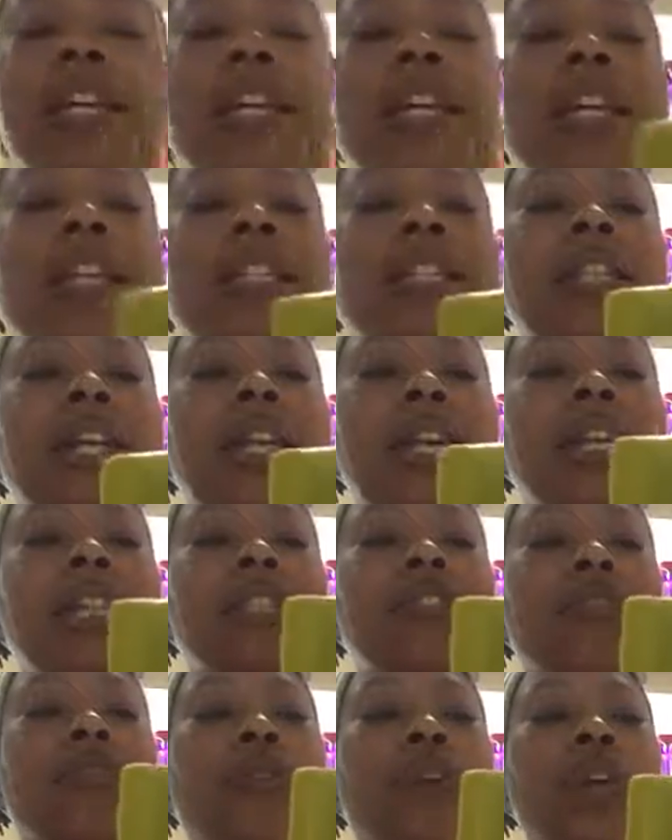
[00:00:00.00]
It is
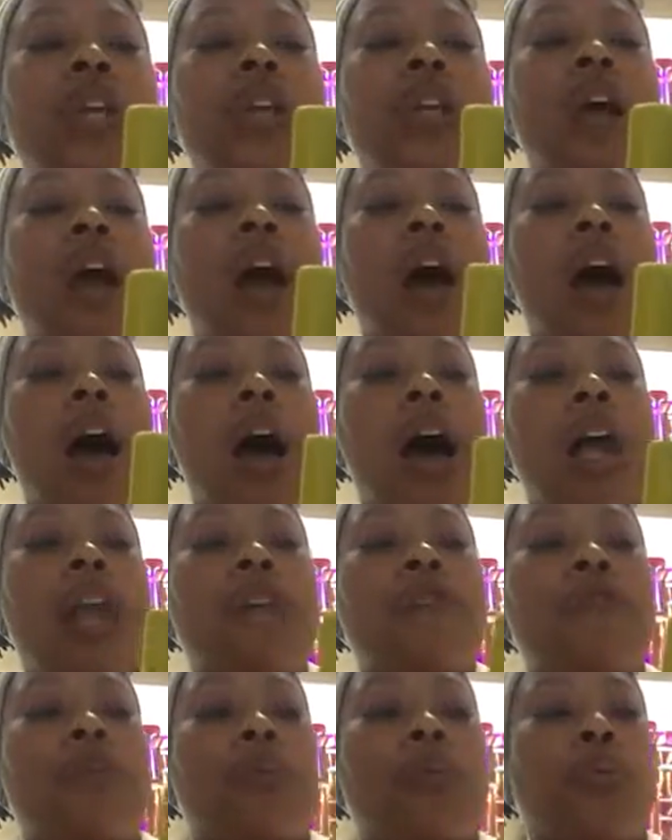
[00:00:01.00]
Innisfree
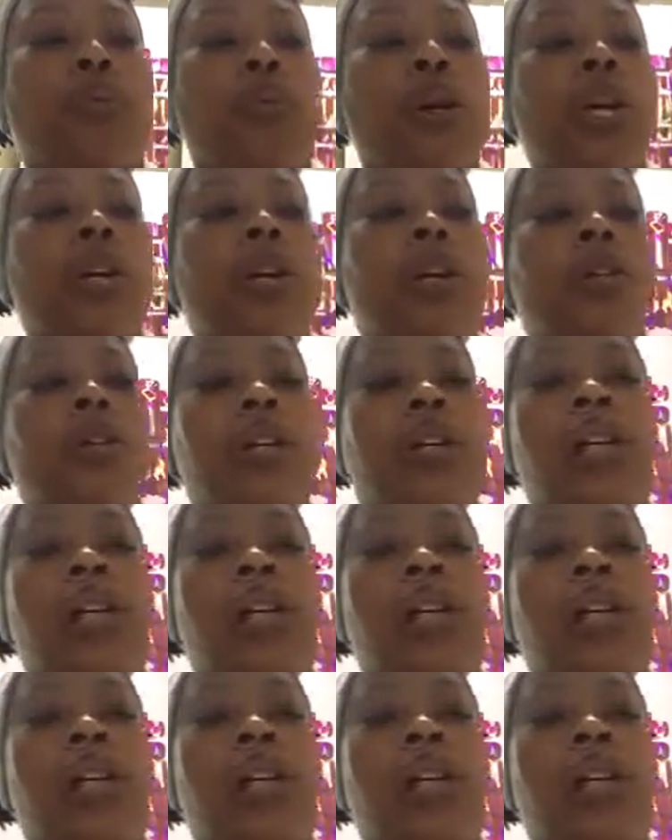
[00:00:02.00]
Olive Real